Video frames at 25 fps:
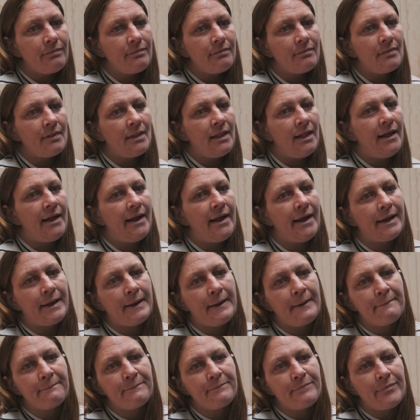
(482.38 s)

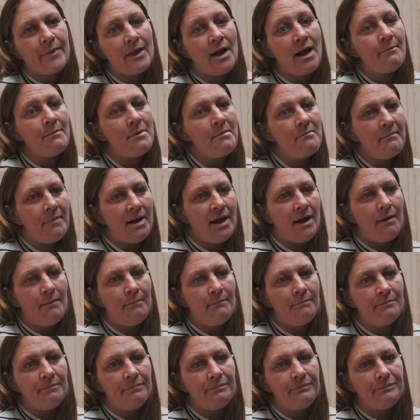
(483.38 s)
Like, I'm a
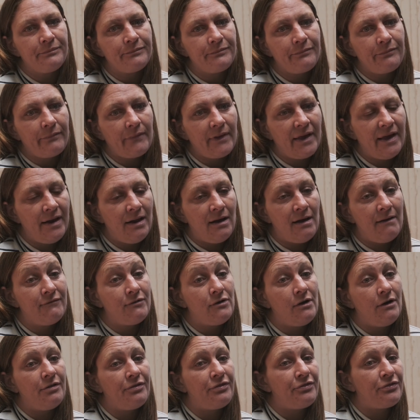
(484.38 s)
mum and I've
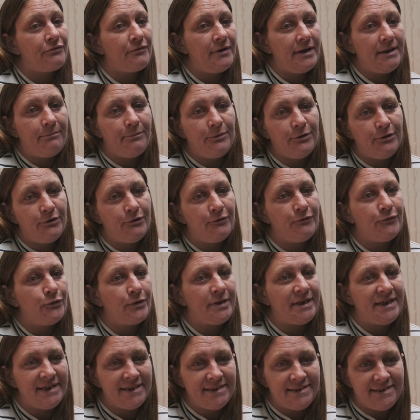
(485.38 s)
got 3 beautiful
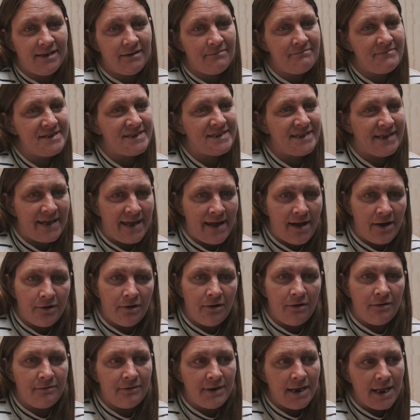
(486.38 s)
kids that are missing out
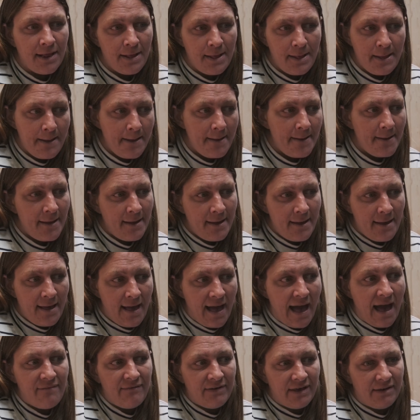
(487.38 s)
on
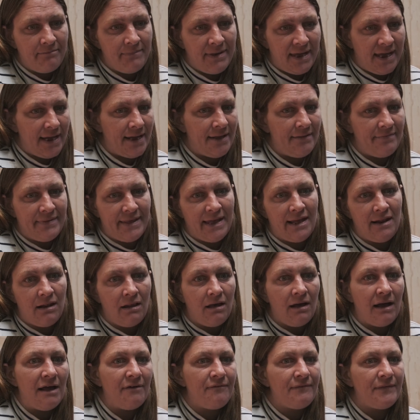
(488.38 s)
having me in their
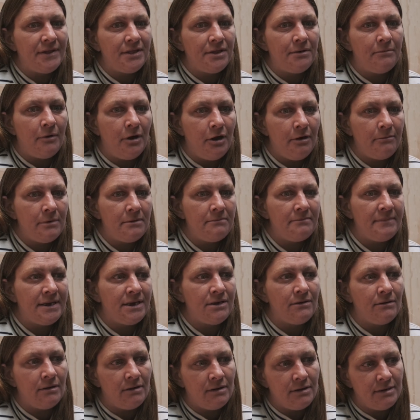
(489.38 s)
life at the moment,
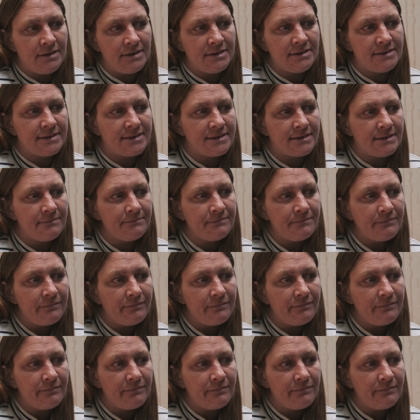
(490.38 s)
because